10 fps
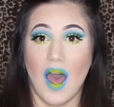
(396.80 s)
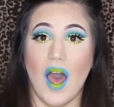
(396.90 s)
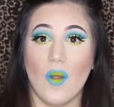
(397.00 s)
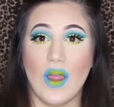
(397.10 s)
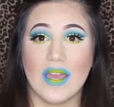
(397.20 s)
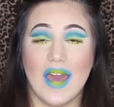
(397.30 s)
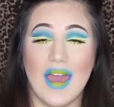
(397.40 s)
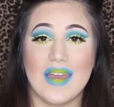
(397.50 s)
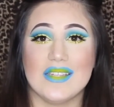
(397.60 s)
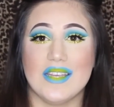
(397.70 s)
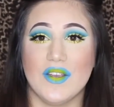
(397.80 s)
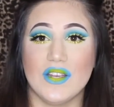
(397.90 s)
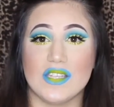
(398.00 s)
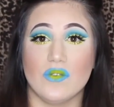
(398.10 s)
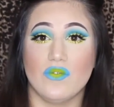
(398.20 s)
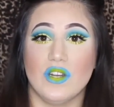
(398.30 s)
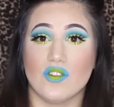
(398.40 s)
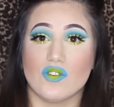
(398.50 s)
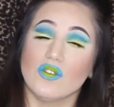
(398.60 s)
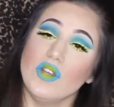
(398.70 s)
Alright guys, here is the
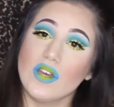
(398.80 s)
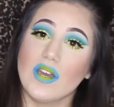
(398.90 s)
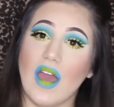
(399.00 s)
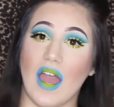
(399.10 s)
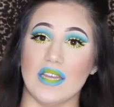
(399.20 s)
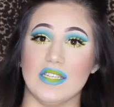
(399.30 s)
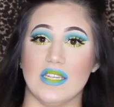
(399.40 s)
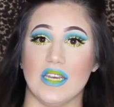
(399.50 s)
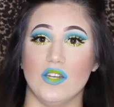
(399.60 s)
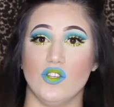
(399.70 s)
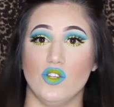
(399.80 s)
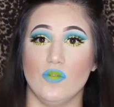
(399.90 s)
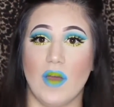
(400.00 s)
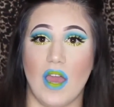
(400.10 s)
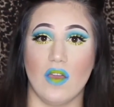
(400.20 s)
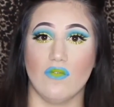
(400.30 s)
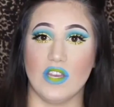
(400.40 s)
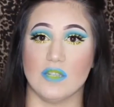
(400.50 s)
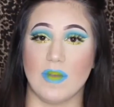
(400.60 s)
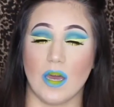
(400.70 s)
finished look. I did do my
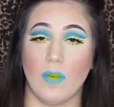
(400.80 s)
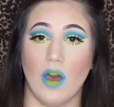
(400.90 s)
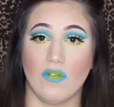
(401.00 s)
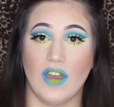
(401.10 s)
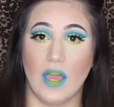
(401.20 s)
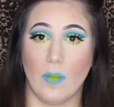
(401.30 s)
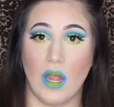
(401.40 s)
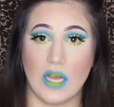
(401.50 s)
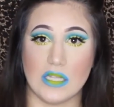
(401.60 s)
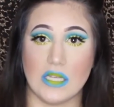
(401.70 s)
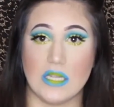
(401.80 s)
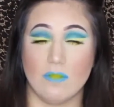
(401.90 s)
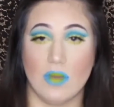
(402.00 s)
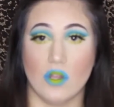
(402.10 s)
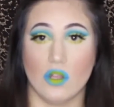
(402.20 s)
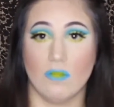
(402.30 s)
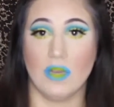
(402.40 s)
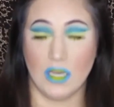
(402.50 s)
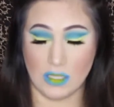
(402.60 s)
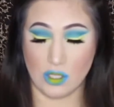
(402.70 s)
face makeup off camera as I did mention
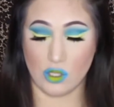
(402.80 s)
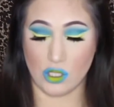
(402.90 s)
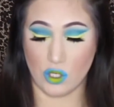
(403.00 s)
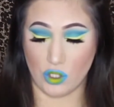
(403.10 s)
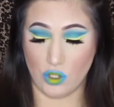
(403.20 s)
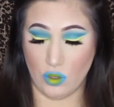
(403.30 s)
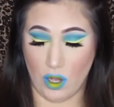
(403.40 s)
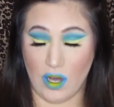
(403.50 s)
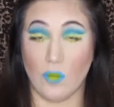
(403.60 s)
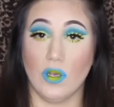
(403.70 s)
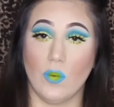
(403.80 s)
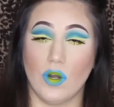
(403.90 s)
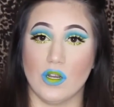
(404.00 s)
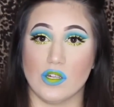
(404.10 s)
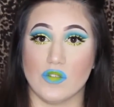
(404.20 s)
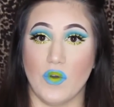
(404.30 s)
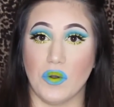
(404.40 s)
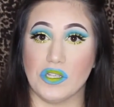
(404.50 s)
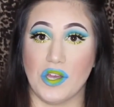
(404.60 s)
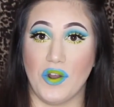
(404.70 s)
because it just took too long. I really wanted to just
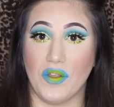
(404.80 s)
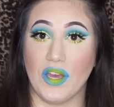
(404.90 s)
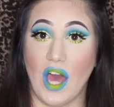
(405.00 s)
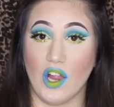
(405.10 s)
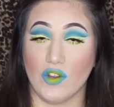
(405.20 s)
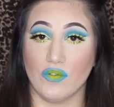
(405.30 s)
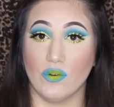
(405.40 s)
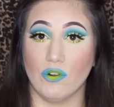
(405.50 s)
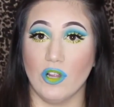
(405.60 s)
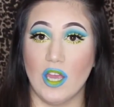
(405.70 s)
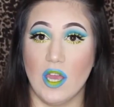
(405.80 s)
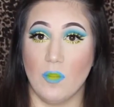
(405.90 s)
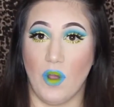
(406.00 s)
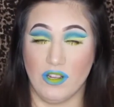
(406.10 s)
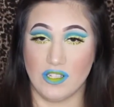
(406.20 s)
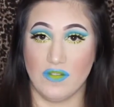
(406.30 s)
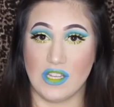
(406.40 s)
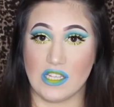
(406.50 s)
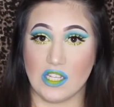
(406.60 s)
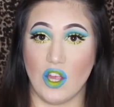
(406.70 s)
focus on all the colorful parts of
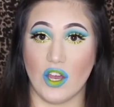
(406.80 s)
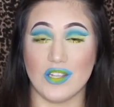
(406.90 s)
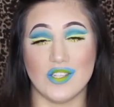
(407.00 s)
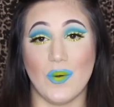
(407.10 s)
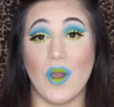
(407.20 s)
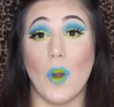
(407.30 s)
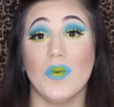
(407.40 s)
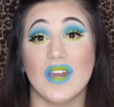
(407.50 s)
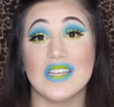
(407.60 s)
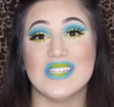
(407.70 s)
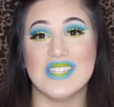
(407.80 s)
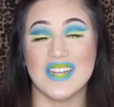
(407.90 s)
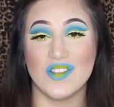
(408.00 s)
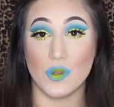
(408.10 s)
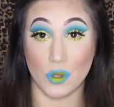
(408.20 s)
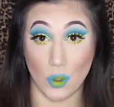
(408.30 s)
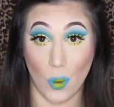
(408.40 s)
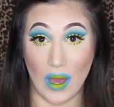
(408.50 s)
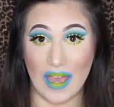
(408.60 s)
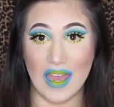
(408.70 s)
this look. So I hope you guys did
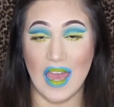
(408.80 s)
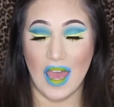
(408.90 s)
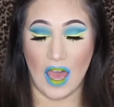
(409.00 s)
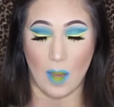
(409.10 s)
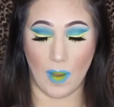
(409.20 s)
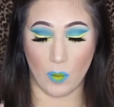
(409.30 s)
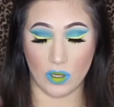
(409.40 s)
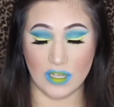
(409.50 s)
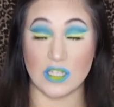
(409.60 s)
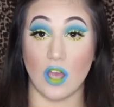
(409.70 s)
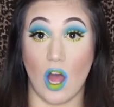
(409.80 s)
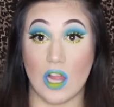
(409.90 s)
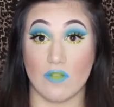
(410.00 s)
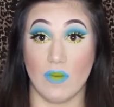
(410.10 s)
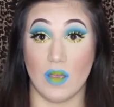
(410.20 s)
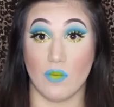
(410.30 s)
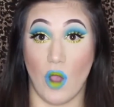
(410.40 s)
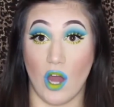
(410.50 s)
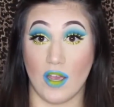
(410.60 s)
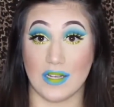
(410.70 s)
enjoy. I will list all of my
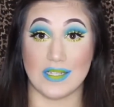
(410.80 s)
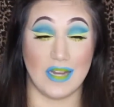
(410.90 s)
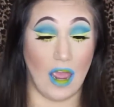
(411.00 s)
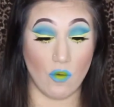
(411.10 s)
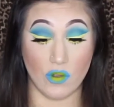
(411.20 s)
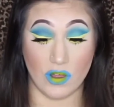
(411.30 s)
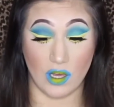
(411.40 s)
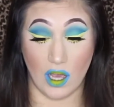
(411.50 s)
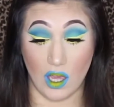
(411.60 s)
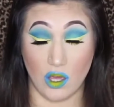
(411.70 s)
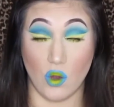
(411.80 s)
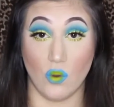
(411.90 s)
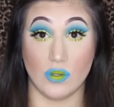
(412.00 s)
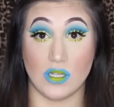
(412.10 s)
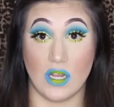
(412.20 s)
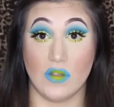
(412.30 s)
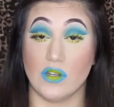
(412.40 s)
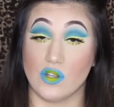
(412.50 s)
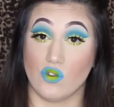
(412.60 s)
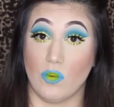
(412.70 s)
products and everything I used in the
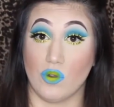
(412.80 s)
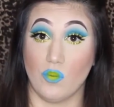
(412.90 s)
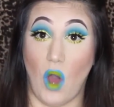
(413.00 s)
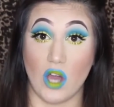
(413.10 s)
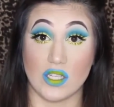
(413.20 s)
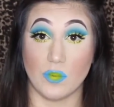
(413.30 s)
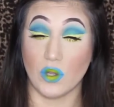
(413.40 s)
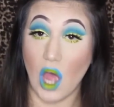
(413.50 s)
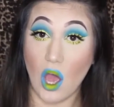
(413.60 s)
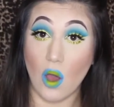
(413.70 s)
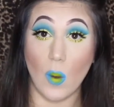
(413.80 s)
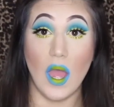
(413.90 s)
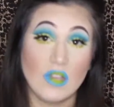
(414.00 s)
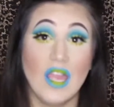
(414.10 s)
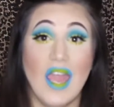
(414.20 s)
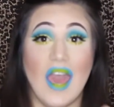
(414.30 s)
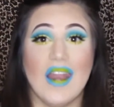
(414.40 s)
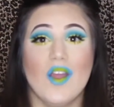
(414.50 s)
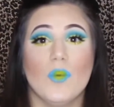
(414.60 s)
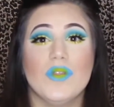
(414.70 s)
description box below. And
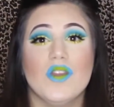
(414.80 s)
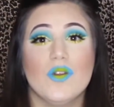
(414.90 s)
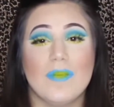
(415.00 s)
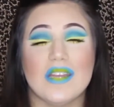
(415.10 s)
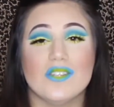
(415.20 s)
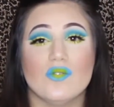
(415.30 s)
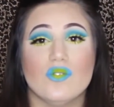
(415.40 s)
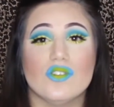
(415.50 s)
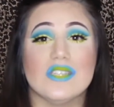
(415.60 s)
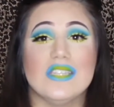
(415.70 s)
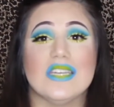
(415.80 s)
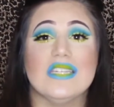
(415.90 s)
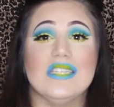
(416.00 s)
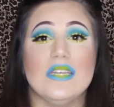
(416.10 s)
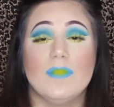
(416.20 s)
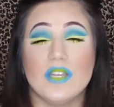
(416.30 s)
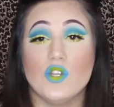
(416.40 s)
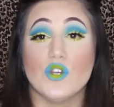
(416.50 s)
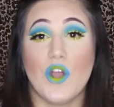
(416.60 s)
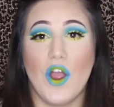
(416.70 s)
I hope that it reminds you to just dig deep
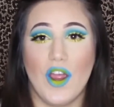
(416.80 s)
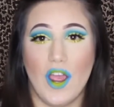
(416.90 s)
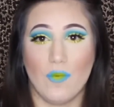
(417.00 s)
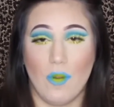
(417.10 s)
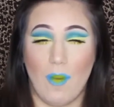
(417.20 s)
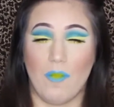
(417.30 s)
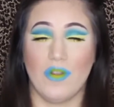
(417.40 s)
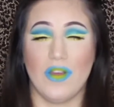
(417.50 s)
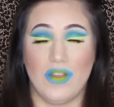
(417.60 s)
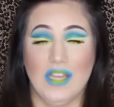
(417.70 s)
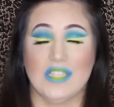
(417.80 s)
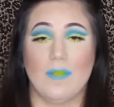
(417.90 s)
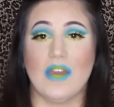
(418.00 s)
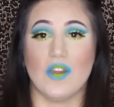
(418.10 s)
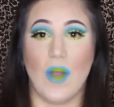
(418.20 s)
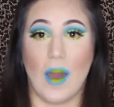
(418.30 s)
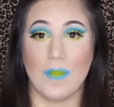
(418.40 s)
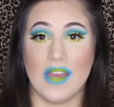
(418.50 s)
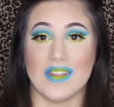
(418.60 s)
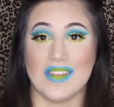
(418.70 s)
into your heart and remember the things that make you
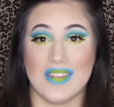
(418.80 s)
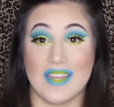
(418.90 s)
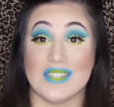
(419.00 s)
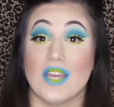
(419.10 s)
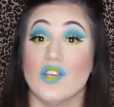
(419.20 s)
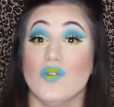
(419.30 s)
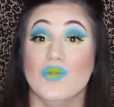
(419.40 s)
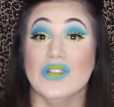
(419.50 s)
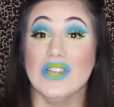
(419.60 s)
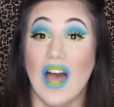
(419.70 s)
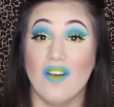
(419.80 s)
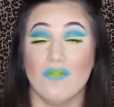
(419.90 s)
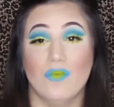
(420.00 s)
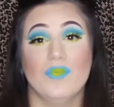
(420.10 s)
happy and the things that you love.